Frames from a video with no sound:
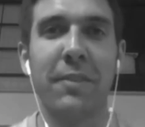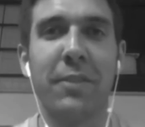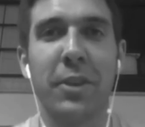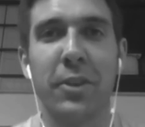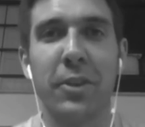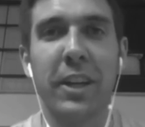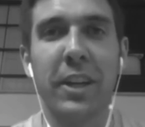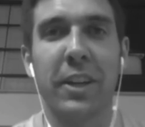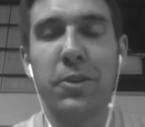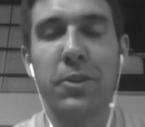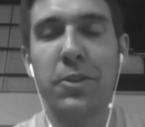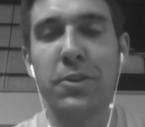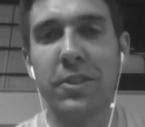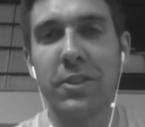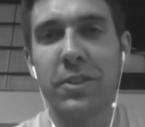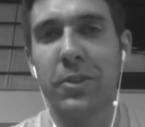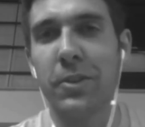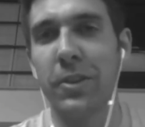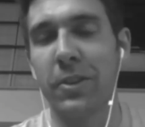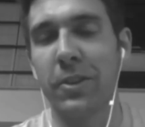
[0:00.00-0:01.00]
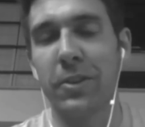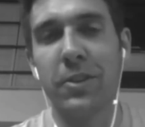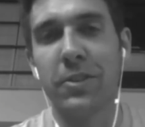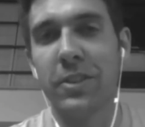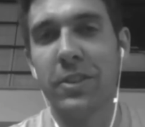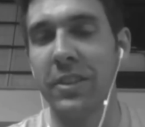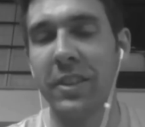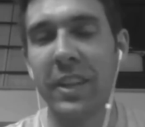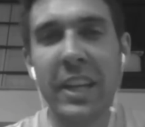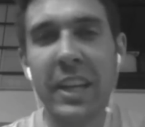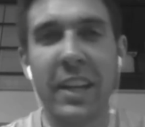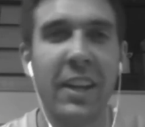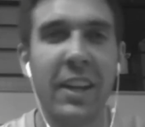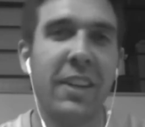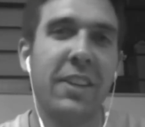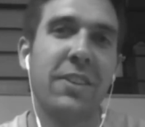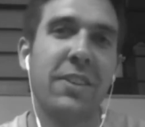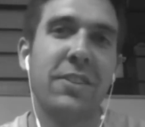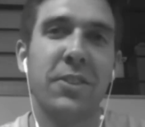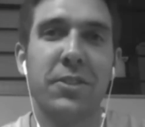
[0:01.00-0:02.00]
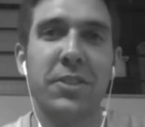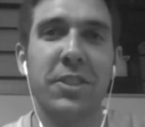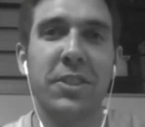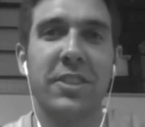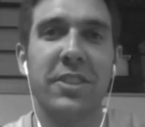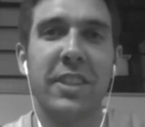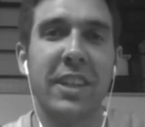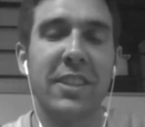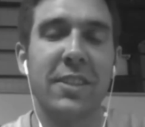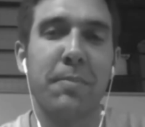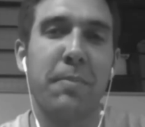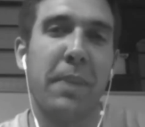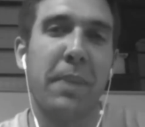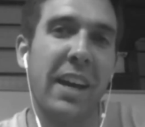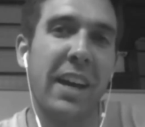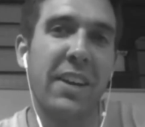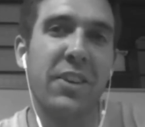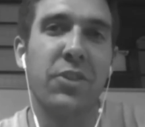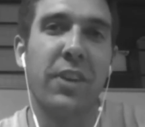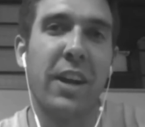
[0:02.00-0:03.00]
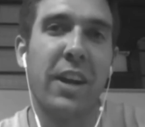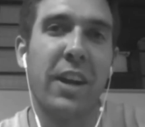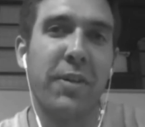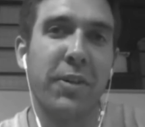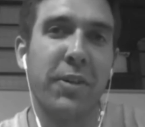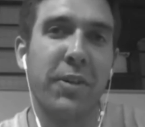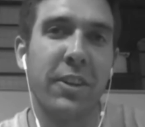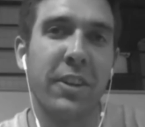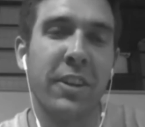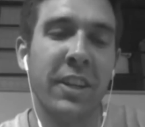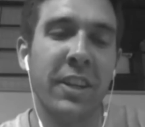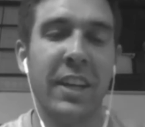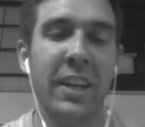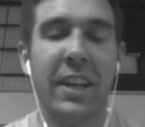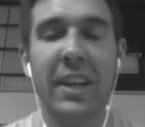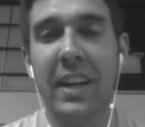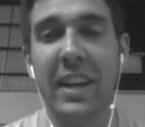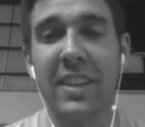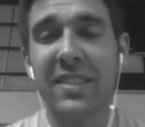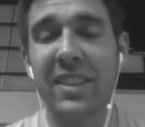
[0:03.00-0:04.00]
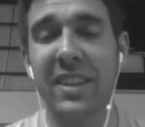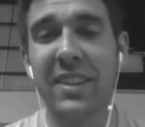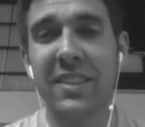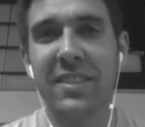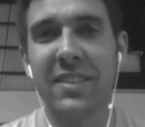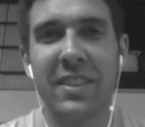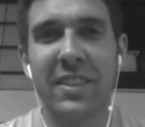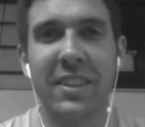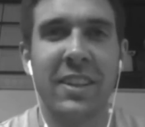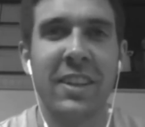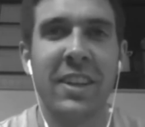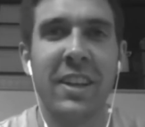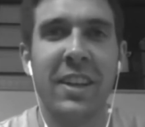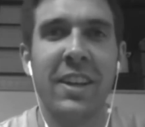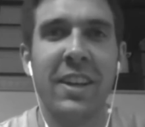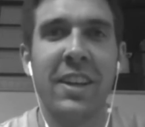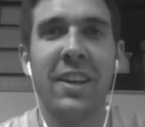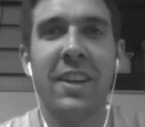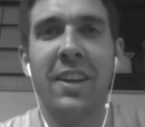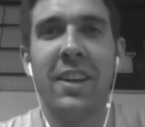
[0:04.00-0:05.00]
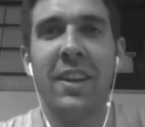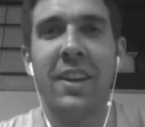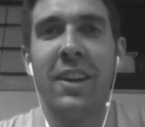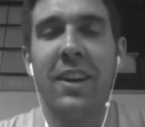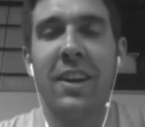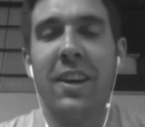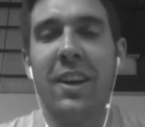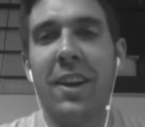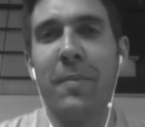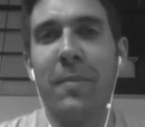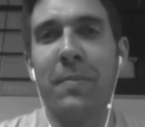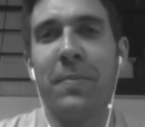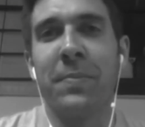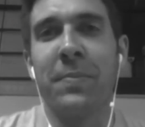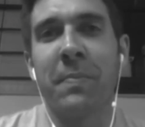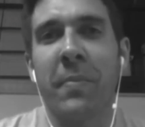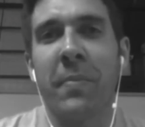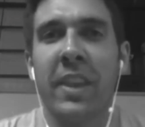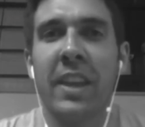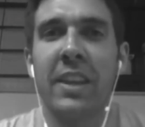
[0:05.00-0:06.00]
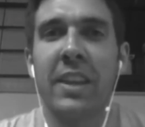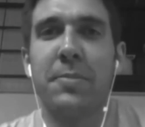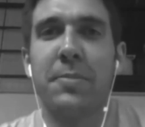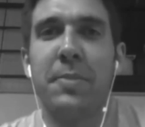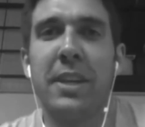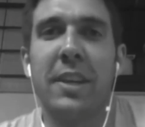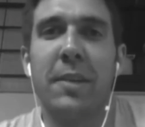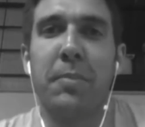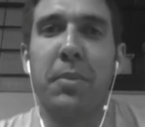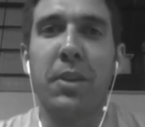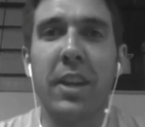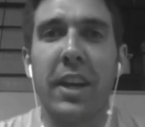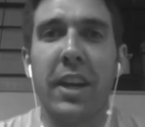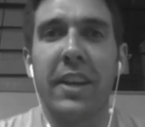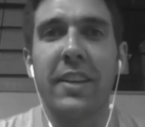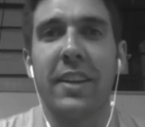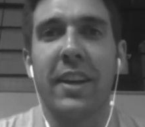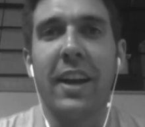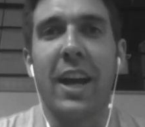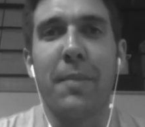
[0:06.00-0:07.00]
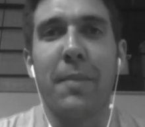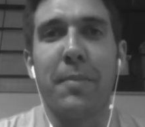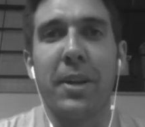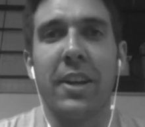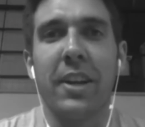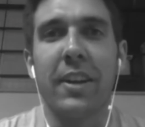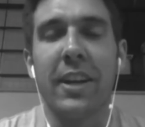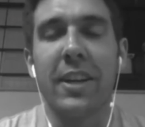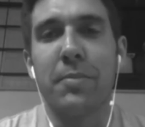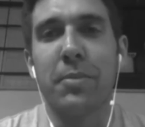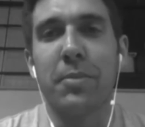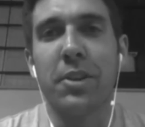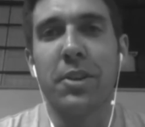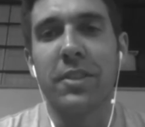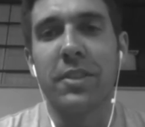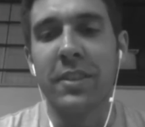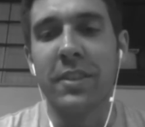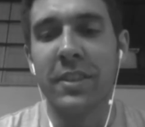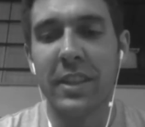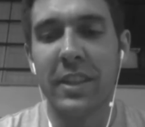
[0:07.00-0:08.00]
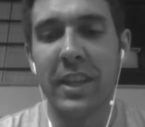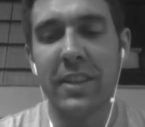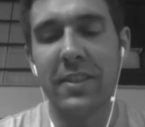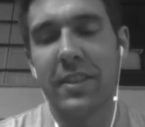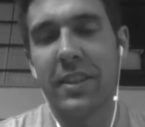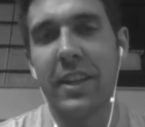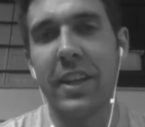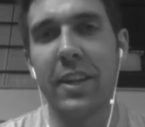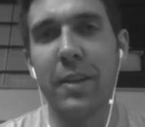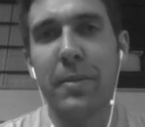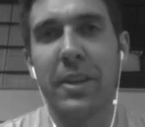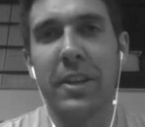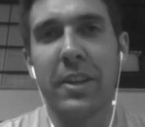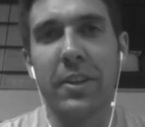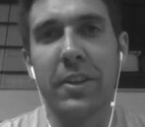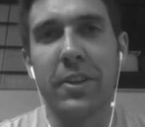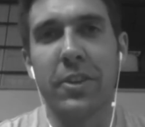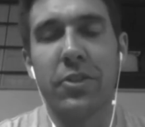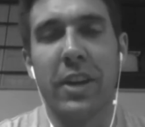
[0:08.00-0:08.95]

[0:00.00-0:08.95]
if you like cruises, go on cruises. There's no such thing as a bad traveler in that sense. Just being a polite and a happy and a nice person. That's the key to being a good